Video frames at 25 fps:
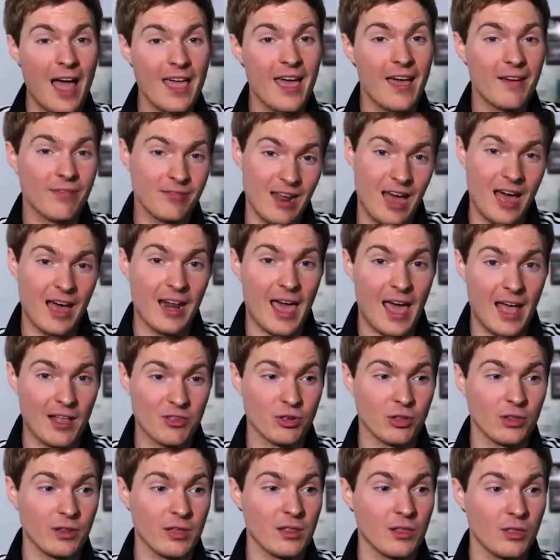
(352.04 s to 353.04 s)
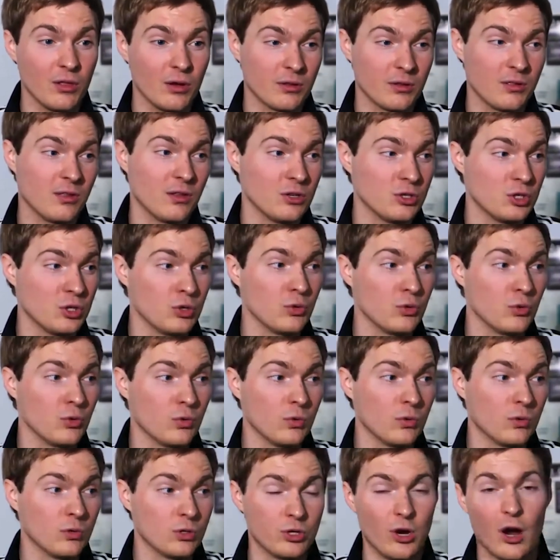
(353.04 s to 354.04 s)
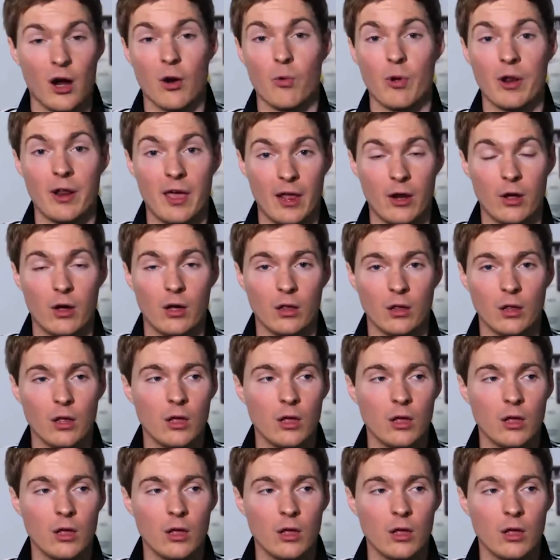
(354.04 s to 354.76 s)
I have not actually looked into Darwin at all.